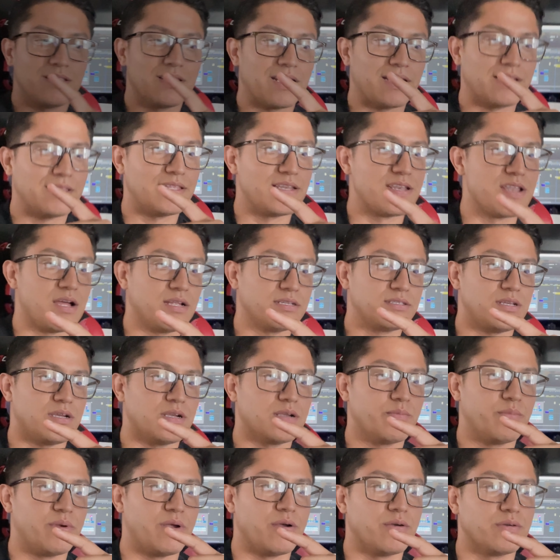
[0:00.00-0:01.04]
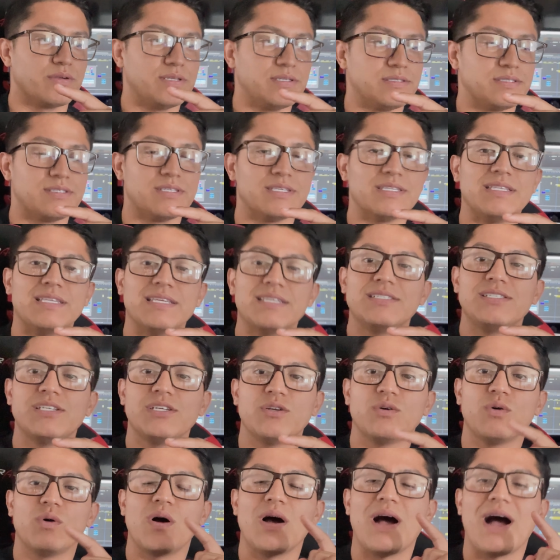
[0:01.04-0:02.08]
that I did not talk about is the
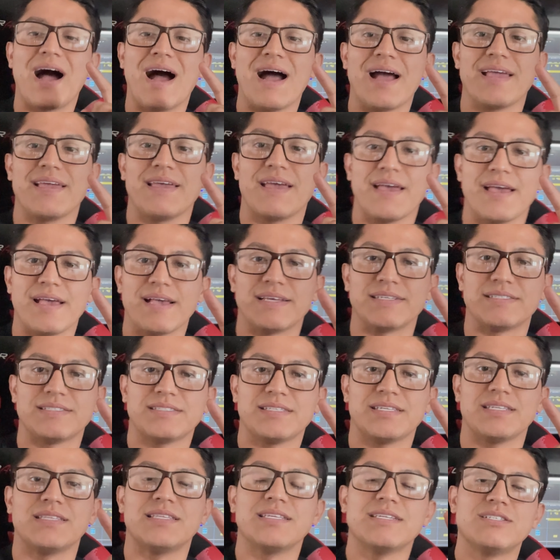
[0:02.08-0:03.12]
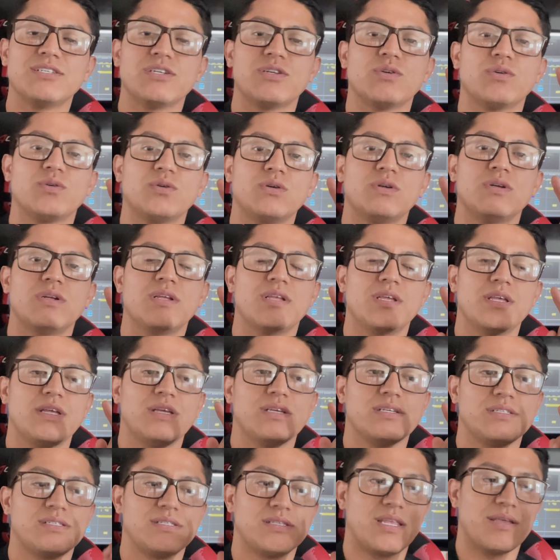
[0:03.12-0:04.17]
digital IS, the digital
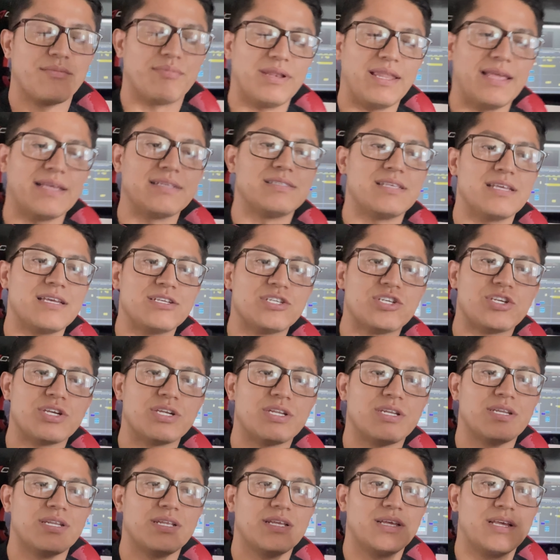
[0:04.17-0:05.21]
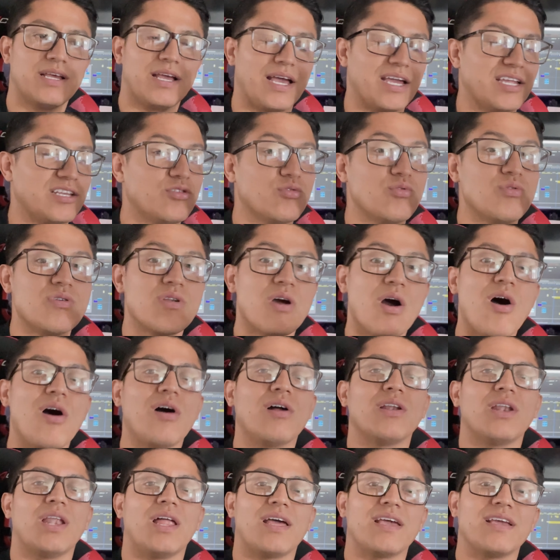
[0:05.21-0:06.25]
stabilization. I do
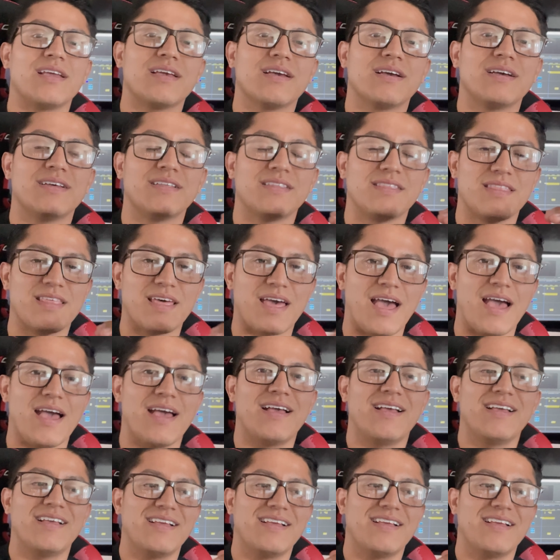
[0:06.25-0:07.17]
not like that.